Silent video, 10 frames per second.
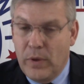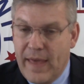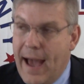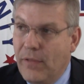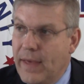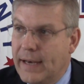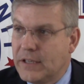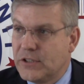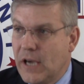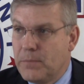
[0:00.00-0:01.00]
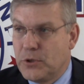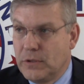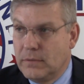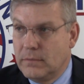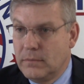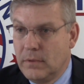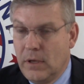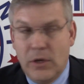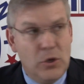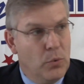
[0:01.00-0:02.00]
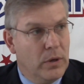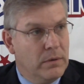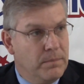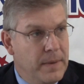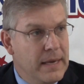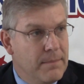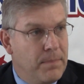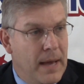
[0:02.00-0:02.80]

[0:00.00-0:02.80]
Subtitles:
without that exception, you would be,